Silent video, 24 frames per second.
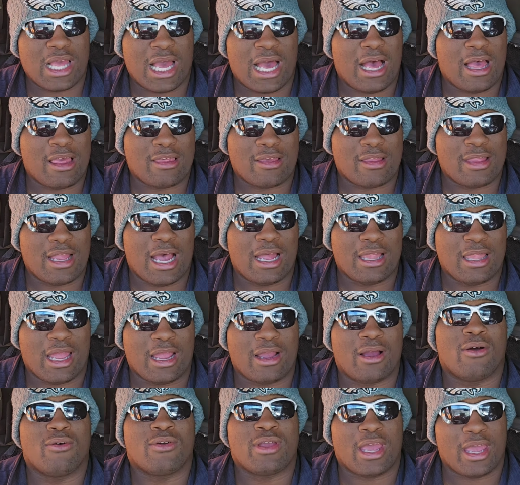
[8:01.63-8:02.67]
guys are not
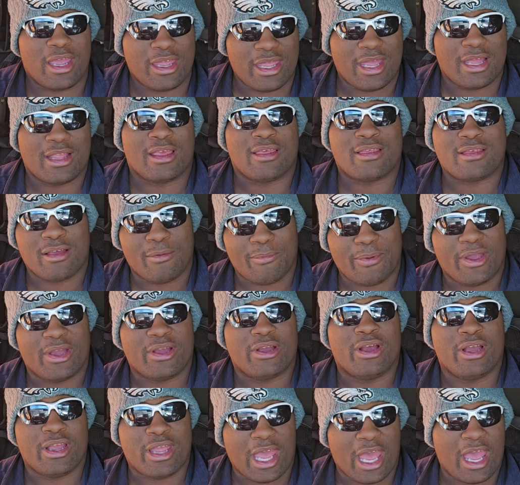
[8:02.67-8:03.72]
like, okay, yeah, this is going to be a
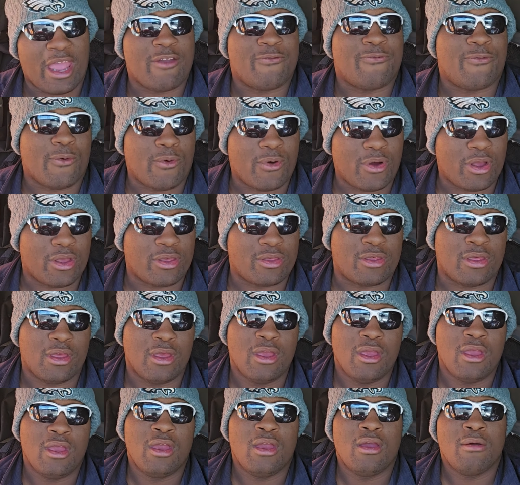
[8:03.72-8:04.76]
good game for us.
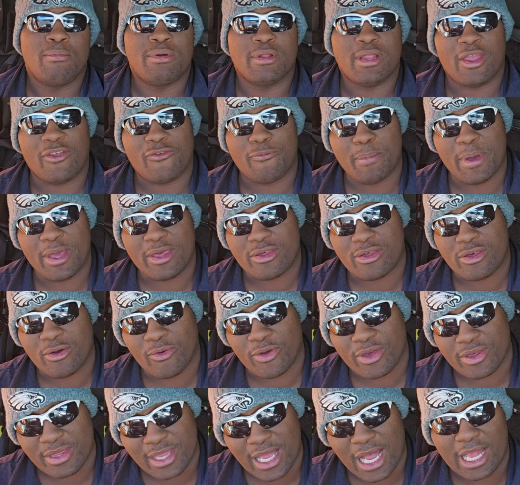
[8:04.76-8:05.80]
But let's make sure
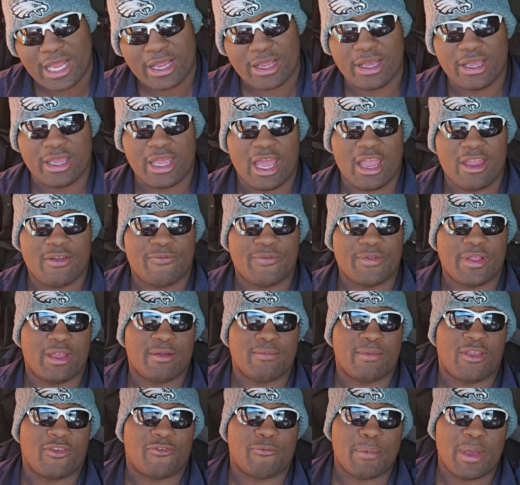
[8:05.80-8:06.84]
it's not a good game for
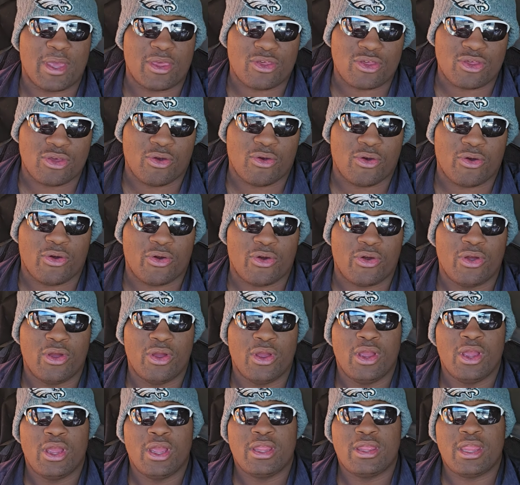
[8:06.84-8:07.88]
them. Let's make sure
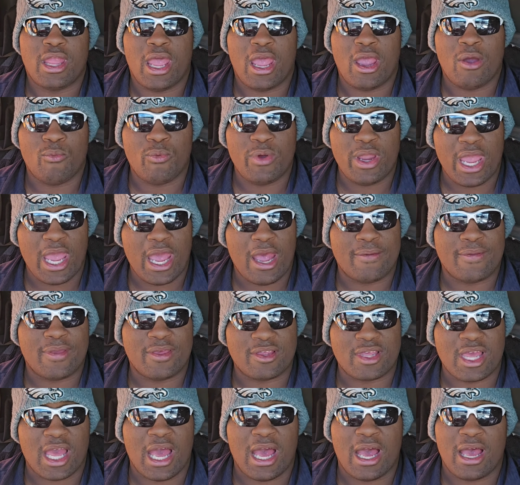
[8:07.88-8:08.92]
that we have
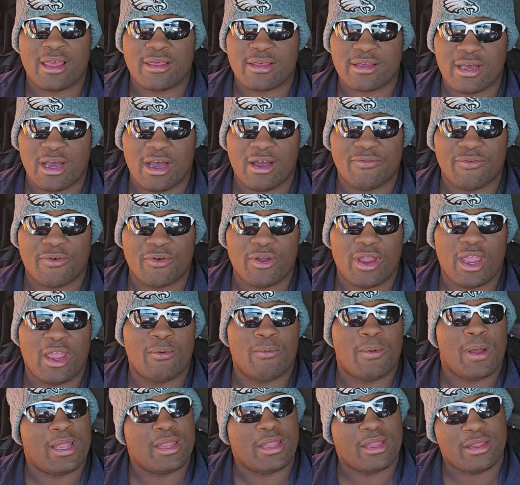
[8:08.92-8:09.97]
these guys covered
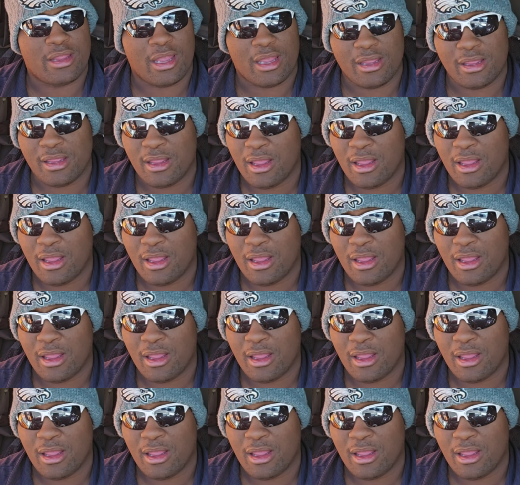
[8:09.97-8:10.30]
and